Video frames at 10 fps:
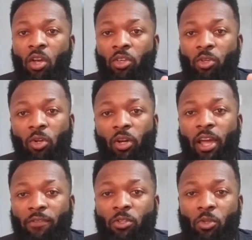you're going to
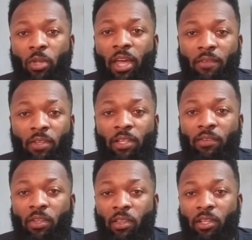have to do the heavy
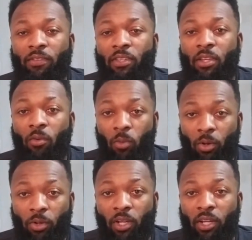lifting
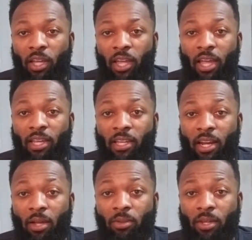work and get
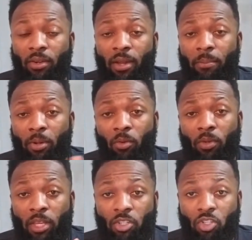out there and build
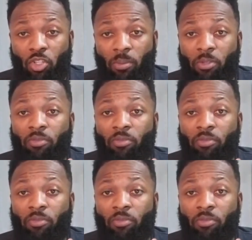relationships.